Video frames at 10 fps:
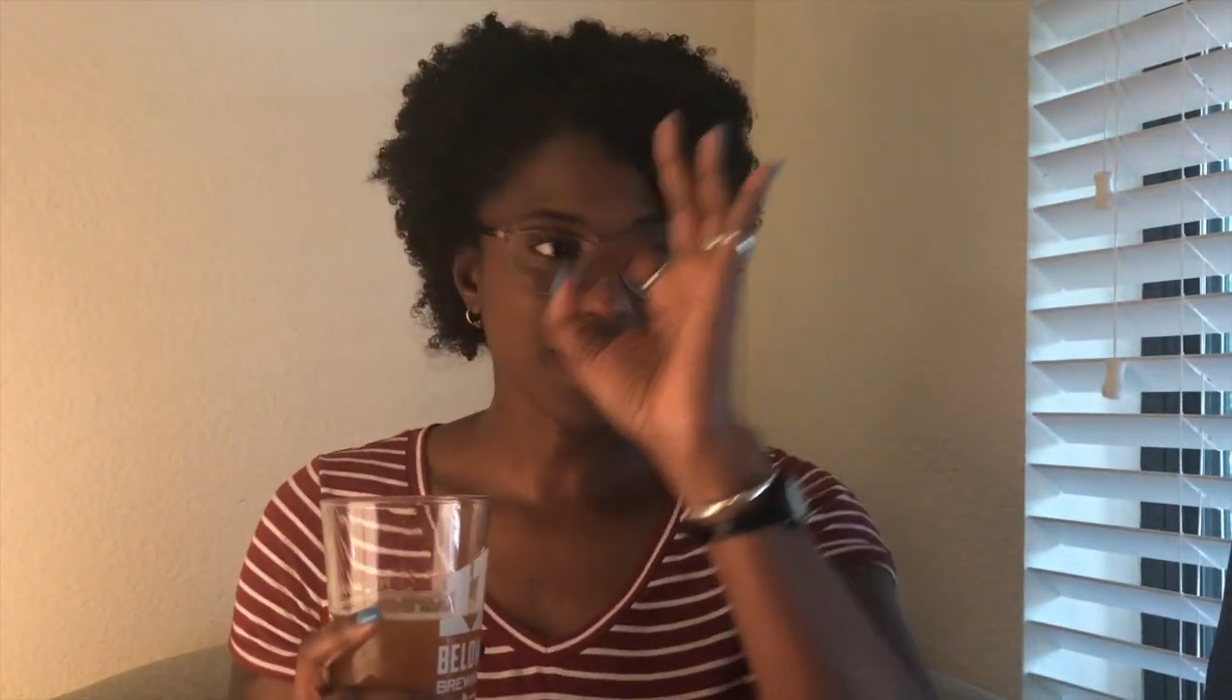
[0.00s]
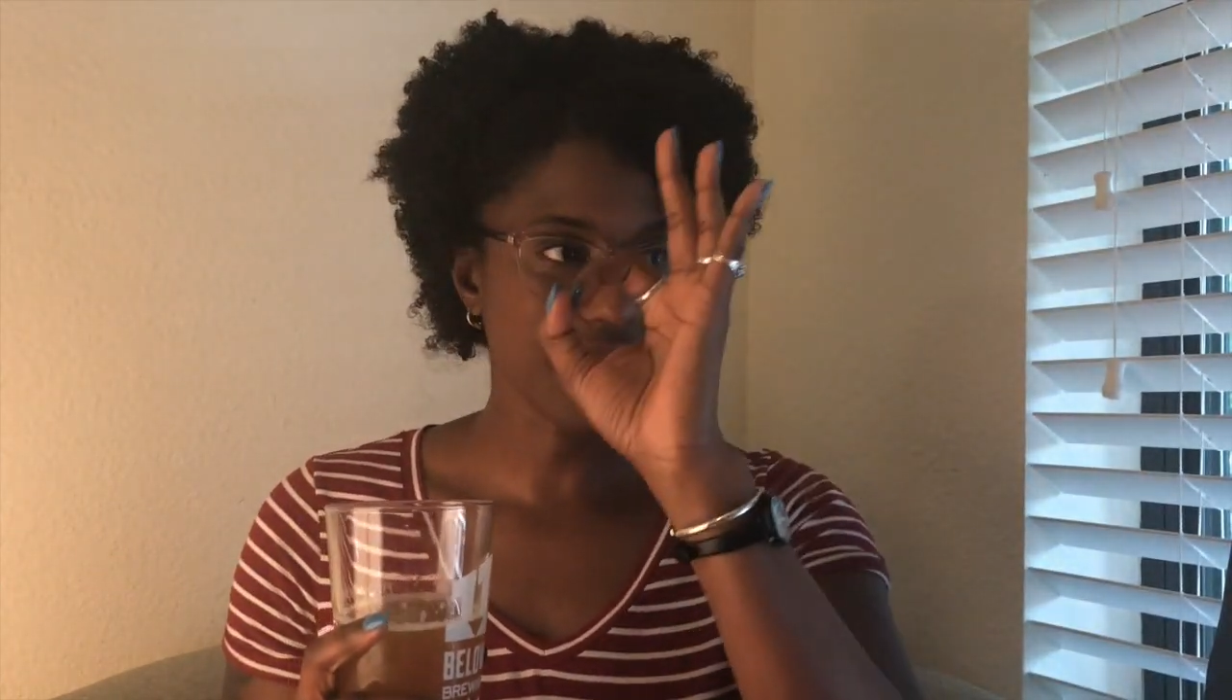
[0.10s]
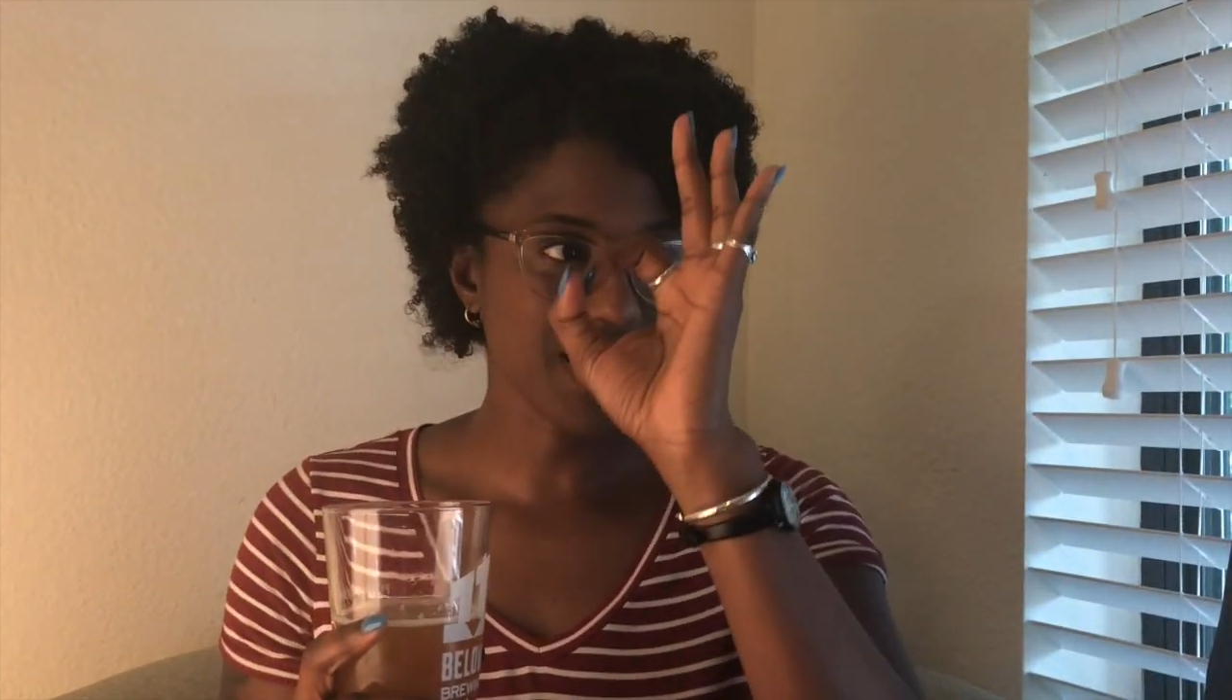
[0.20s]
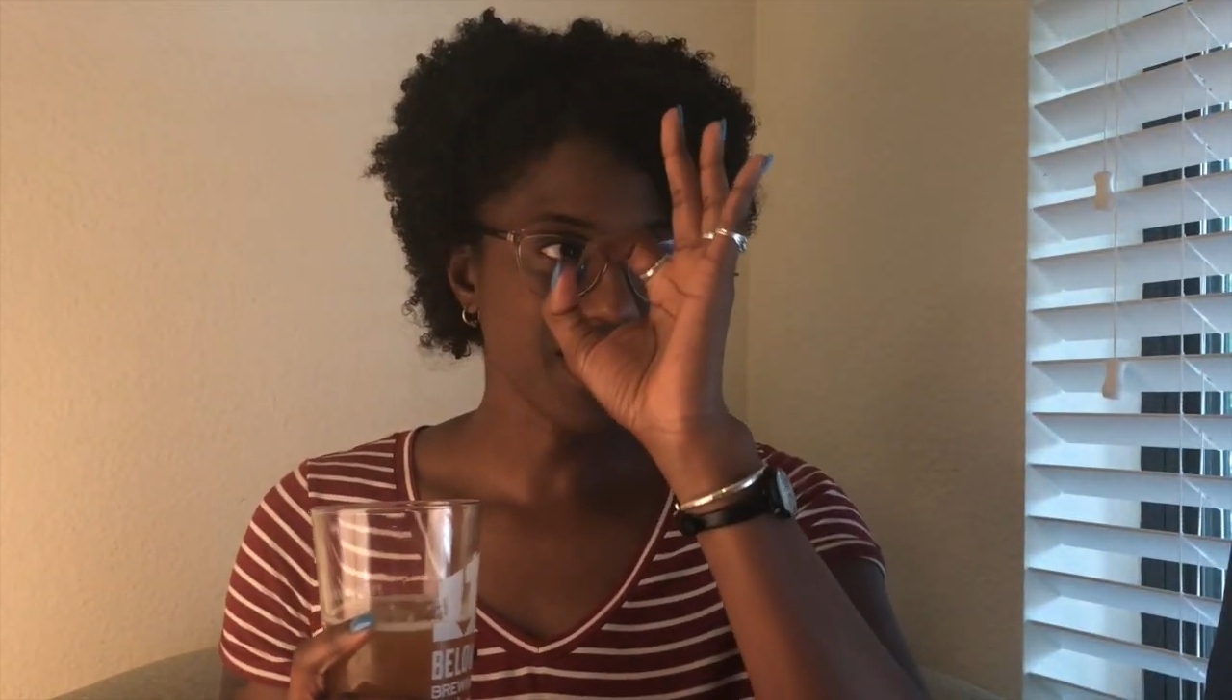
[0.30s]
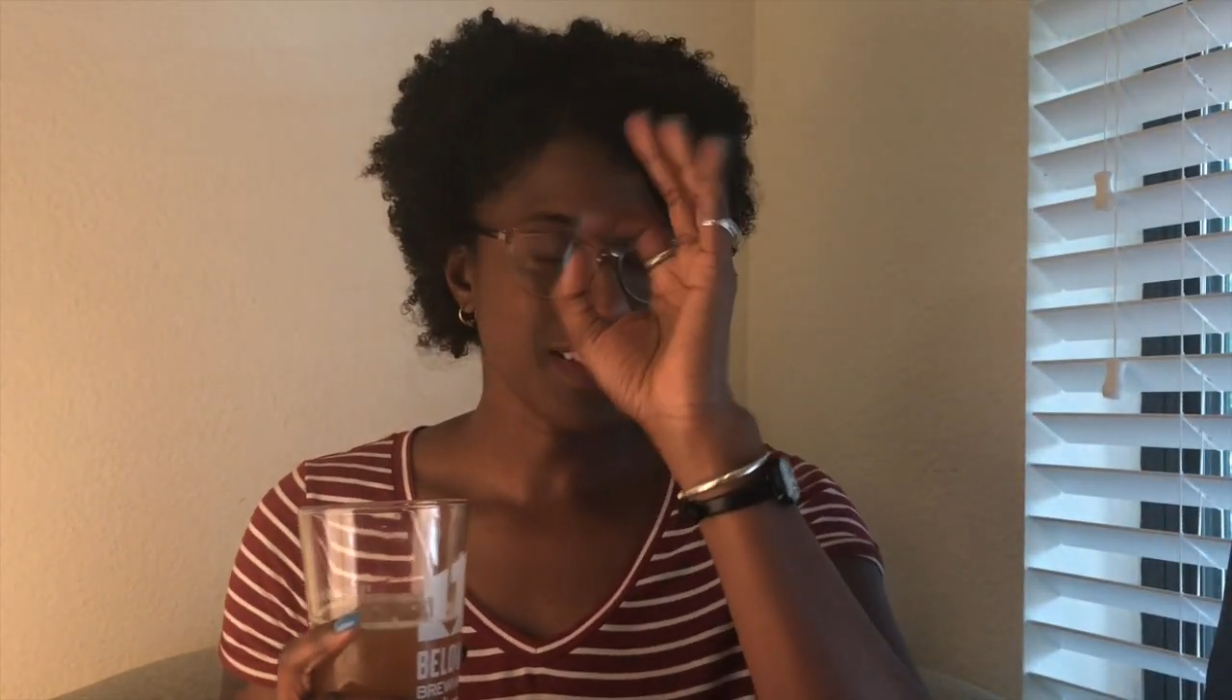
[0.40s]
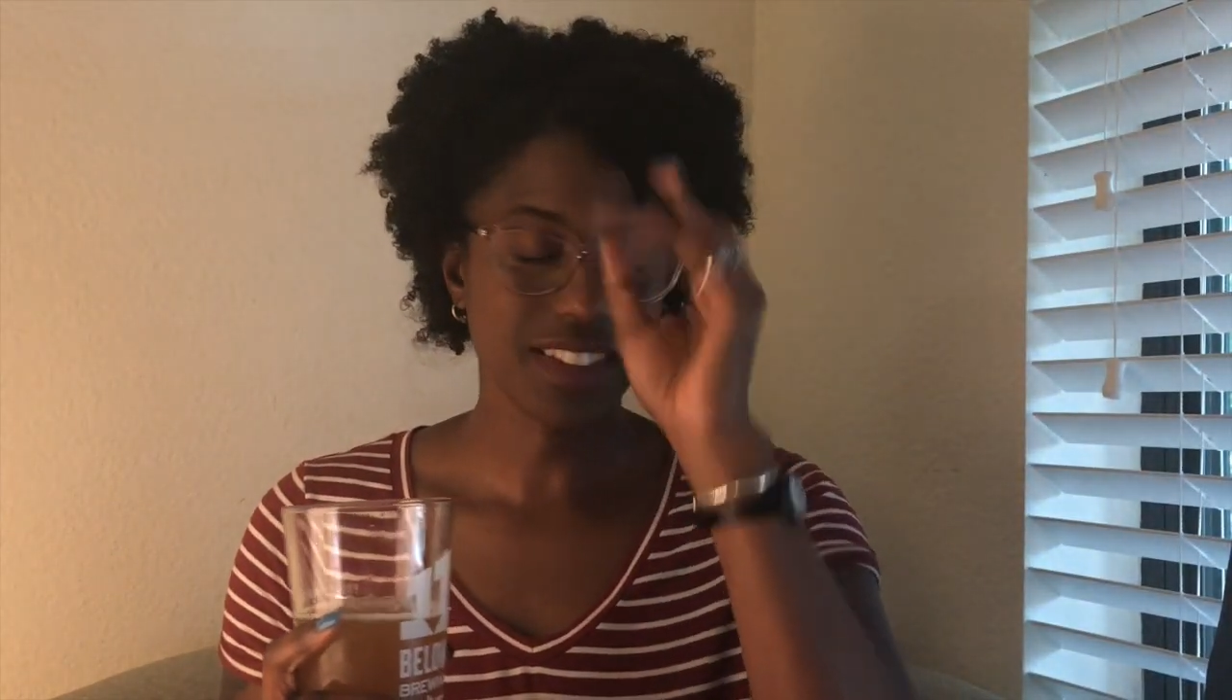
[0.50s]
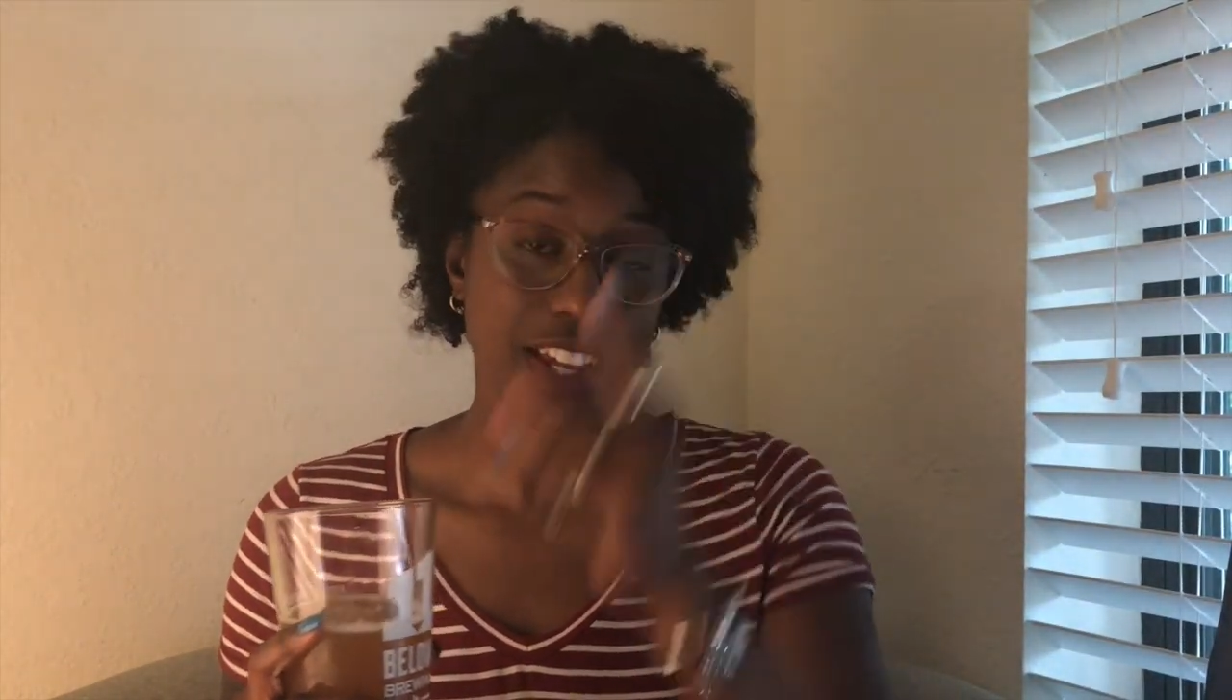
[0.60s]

love it.